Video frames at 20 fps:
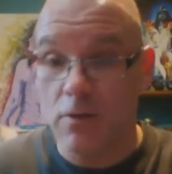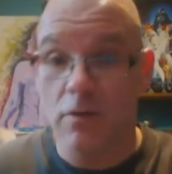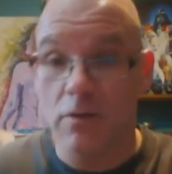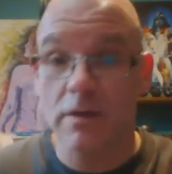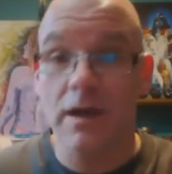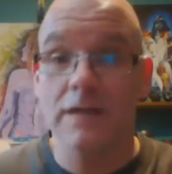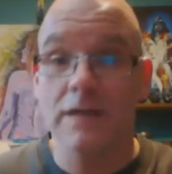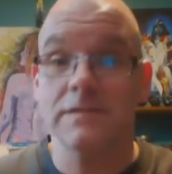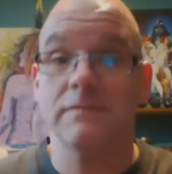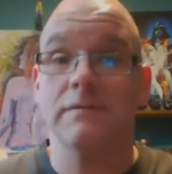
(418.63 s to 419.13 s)
all
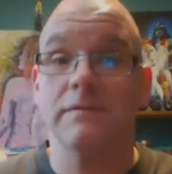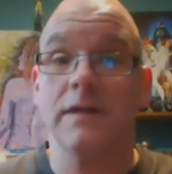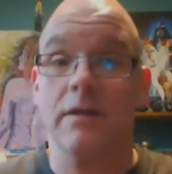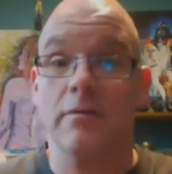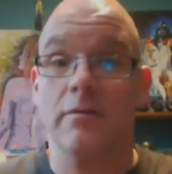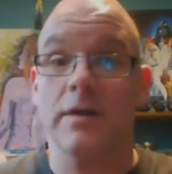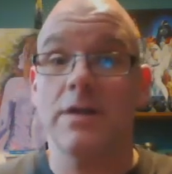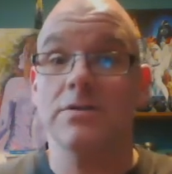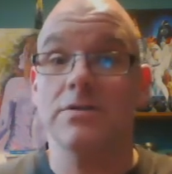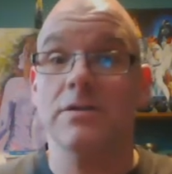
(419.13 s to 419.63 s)
kinds of
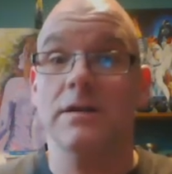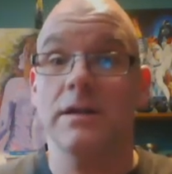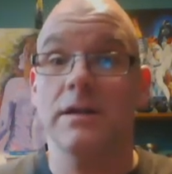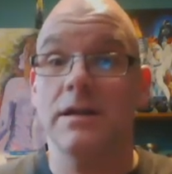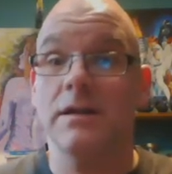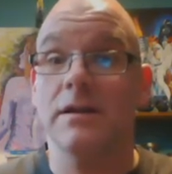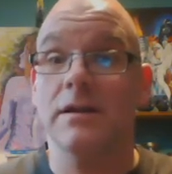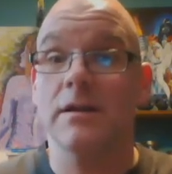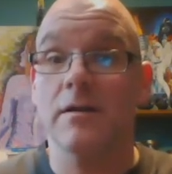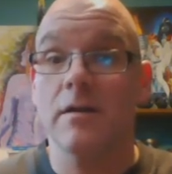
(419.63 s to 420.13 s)
narration
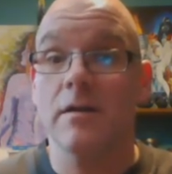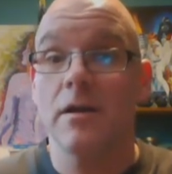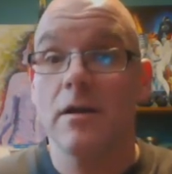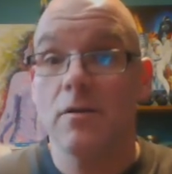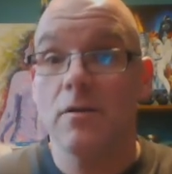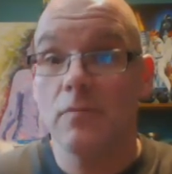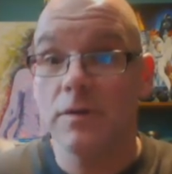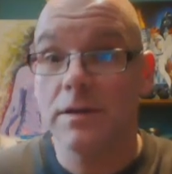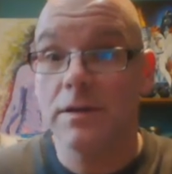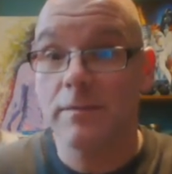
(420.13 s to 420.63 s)
in there
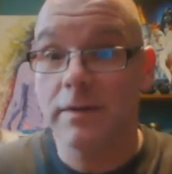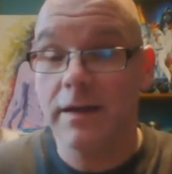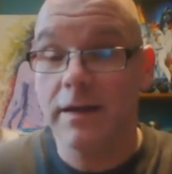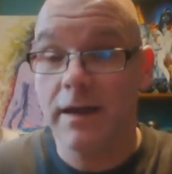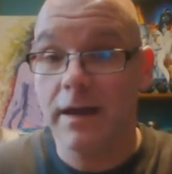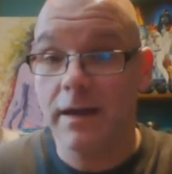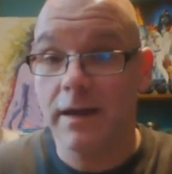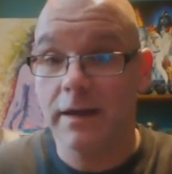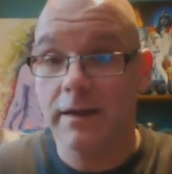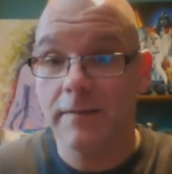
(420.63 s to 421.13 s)
with the
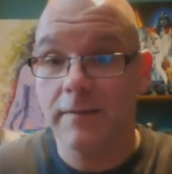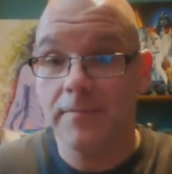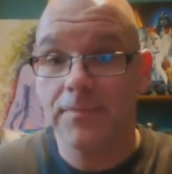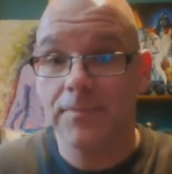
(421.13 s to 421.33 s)
mechanic.